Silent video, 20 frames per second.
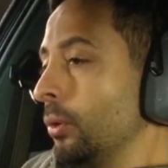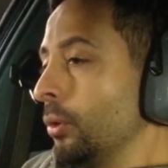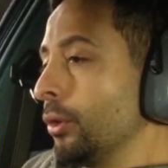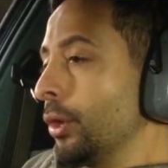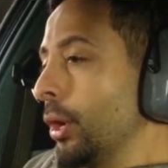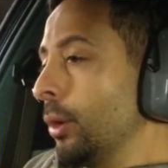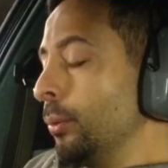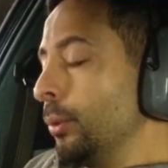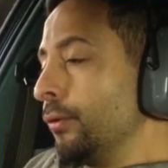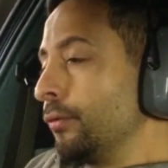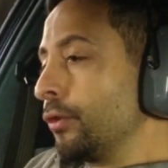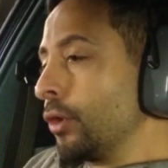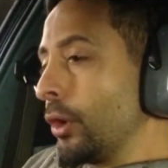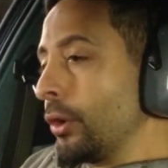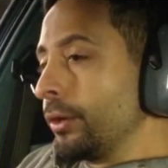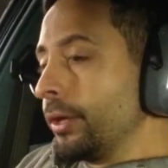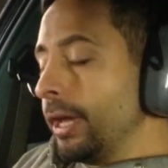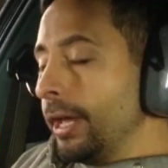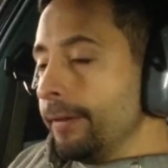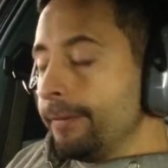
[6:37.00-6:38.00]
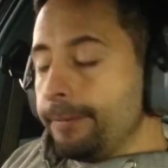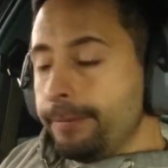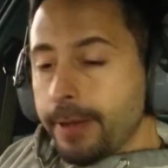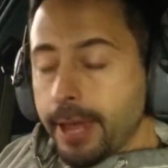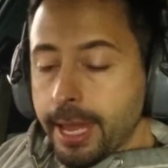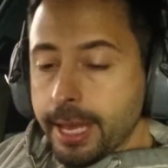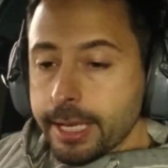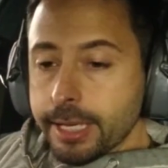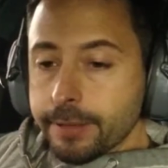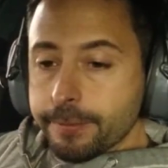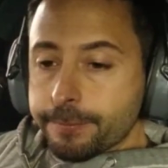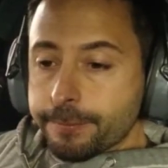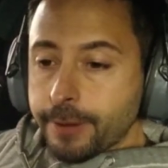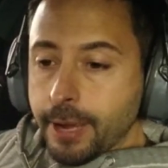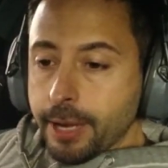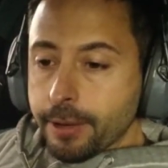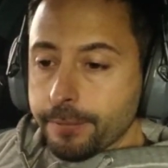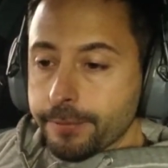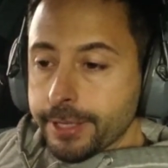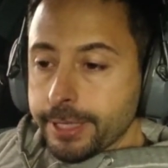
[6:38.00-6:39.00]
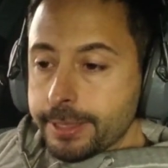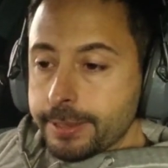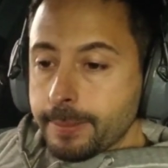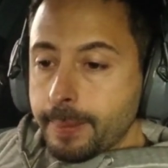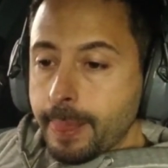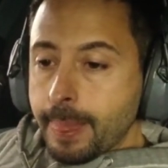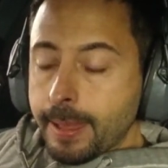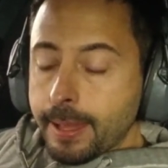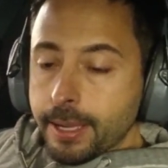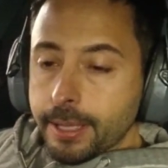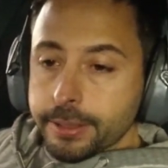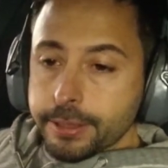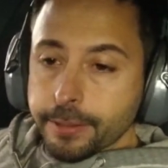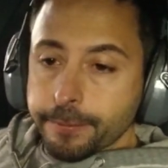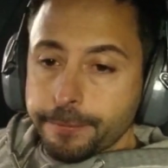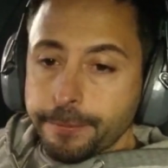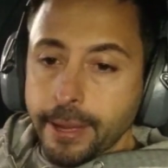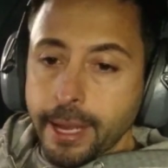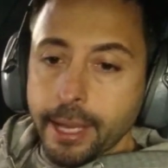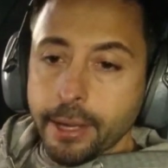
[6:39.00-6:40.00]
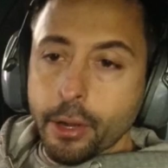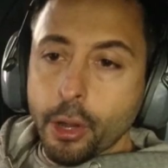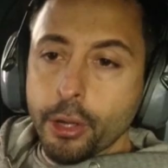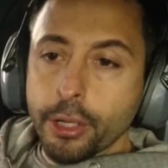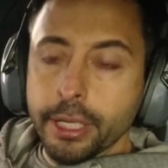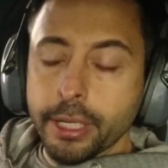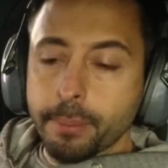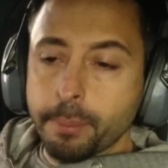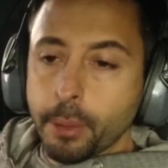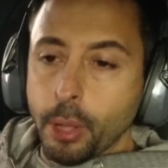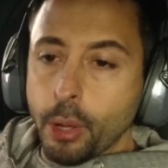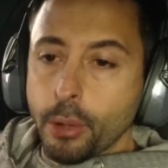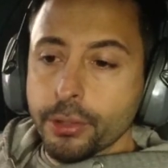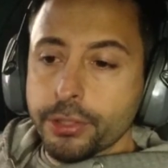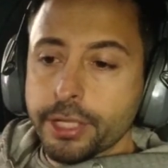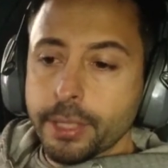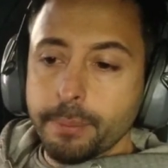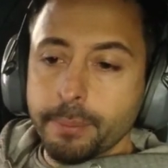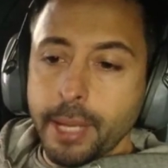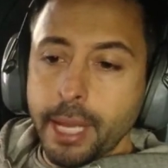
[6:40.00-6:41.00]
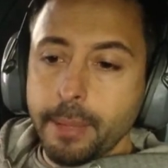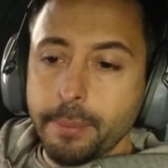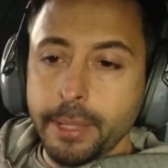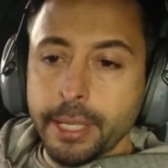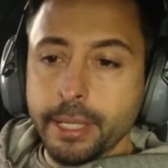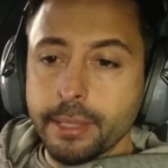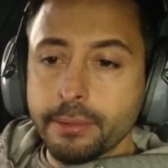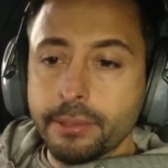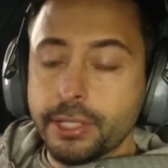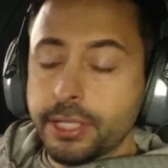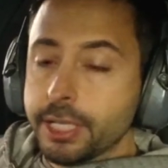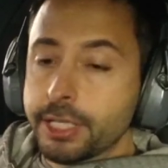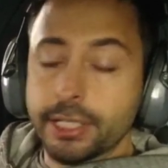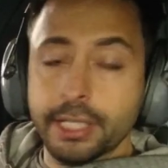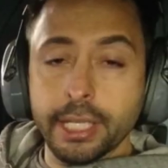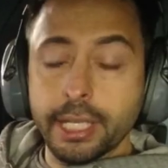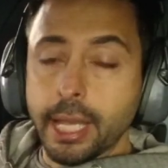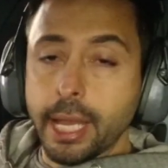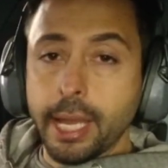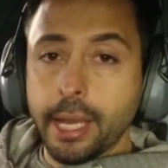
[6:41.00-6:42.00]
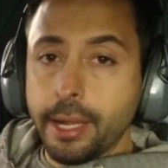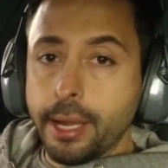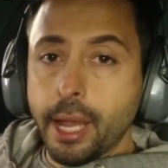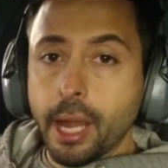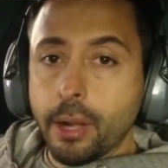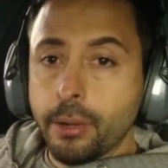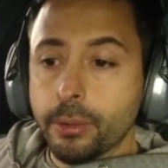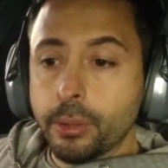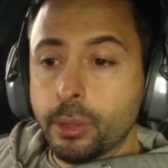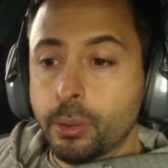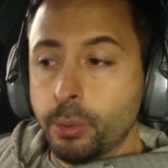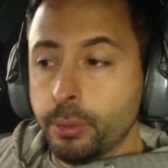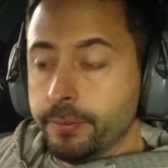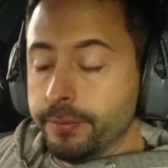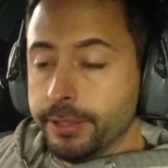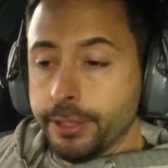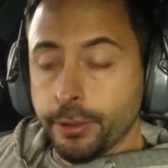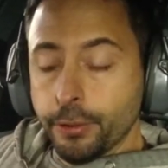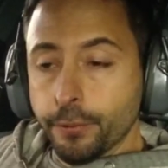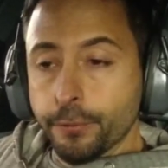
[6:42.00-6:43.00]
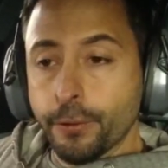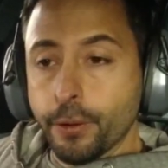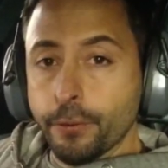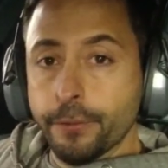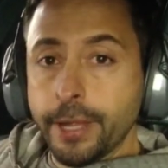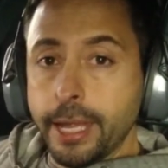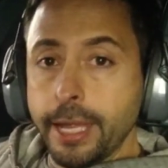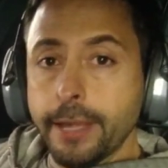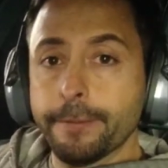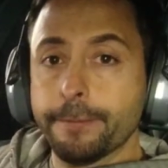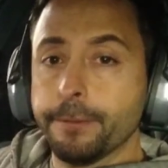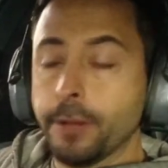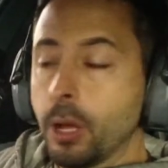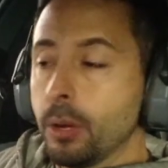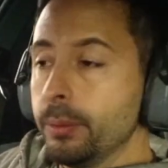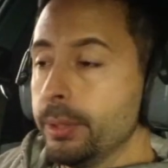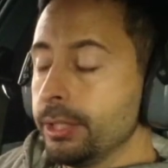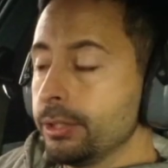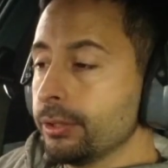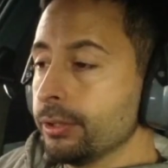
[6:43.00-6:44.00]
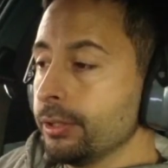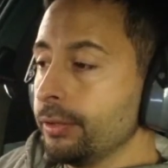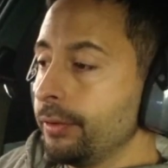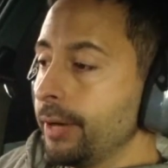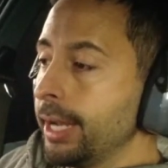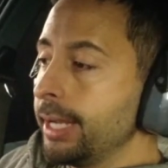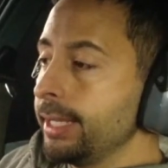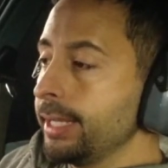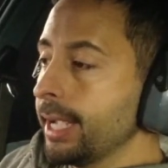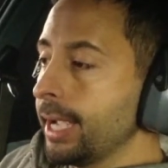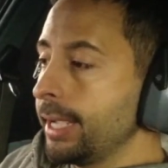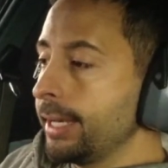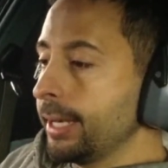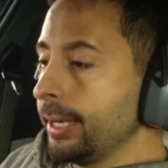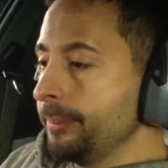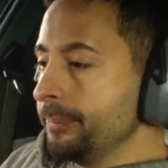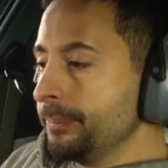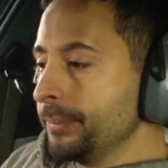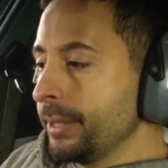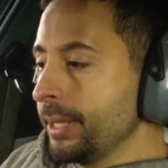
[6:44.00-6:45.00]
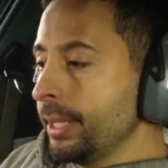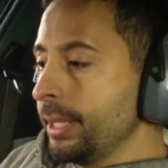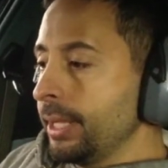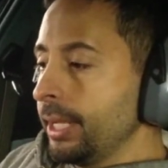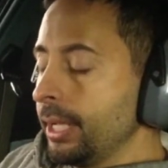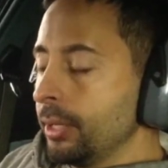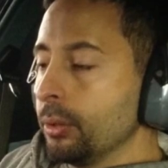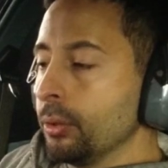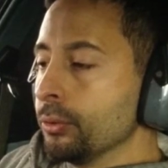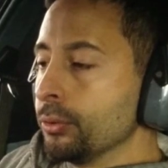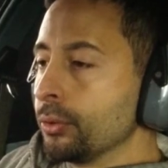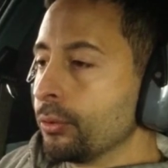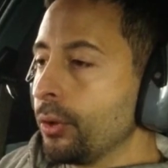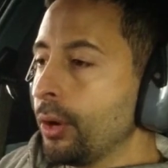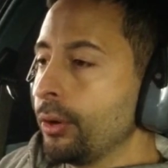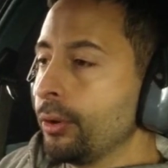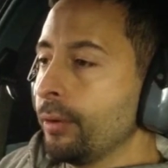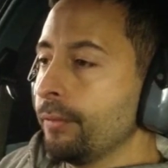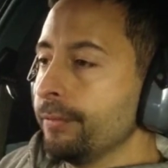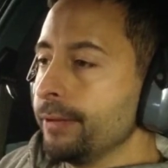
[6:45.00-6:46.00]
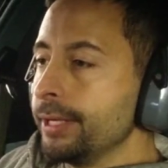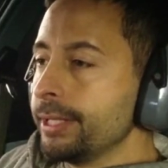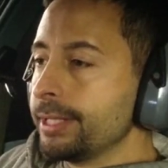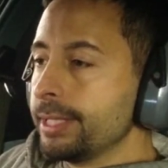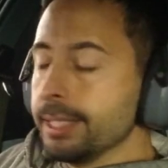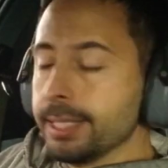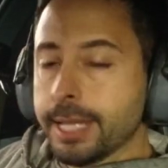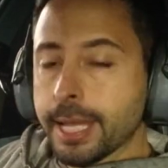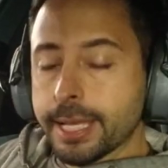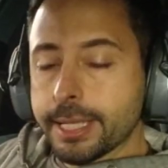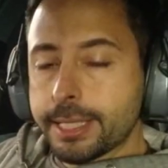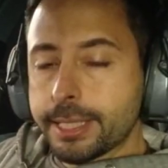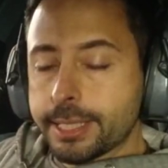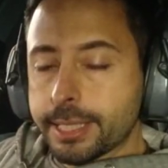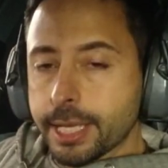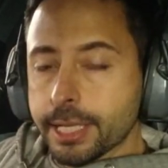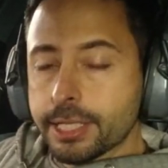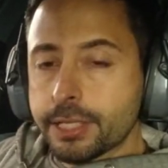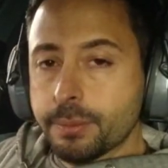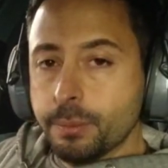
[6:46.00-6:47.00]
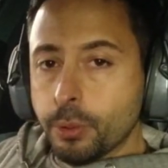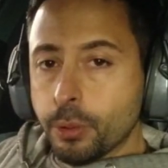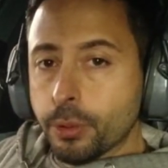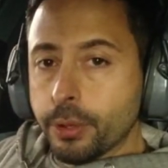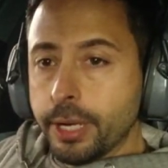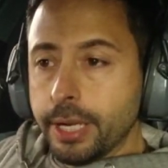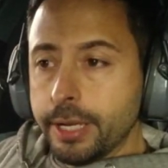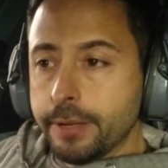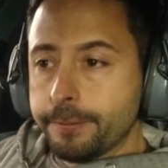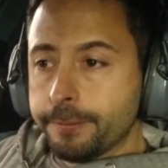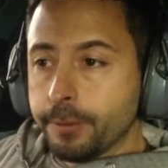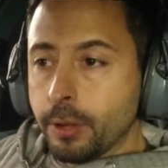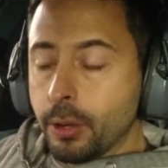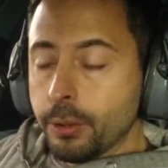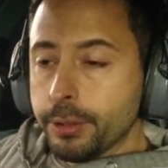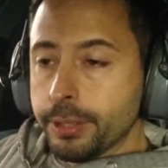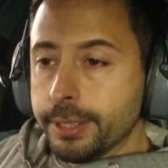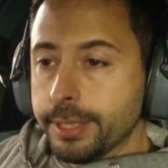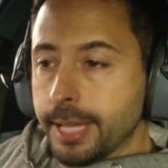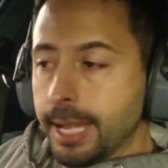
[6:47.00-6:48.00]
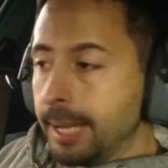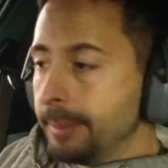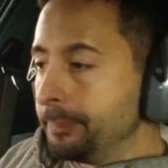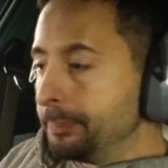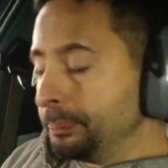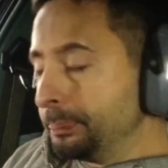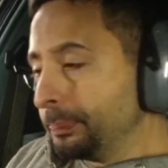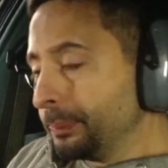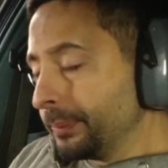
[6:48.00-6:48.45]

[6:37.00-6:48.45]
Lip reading: although we've got a fan in front of it, the fan only blows at maybe 60 k an hour equivalent of airflow into the radiator. And on the road obviously gets more airflow than that.